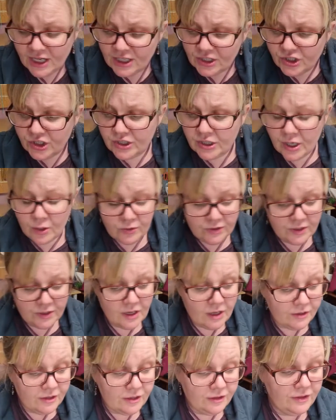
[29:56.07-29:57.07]
Do you know the
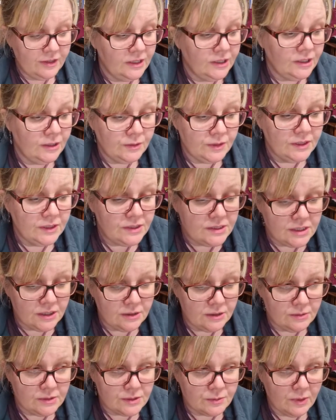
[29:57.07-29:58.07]
other thing you could
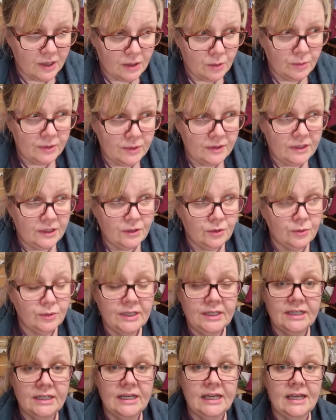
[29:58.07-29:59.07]
do as well with the
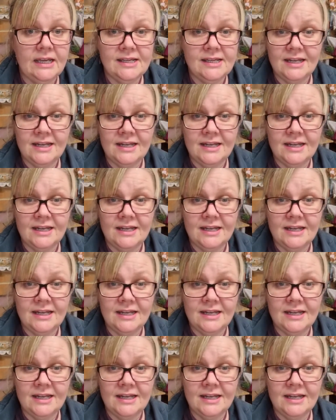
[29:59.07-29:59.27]
orchid kit,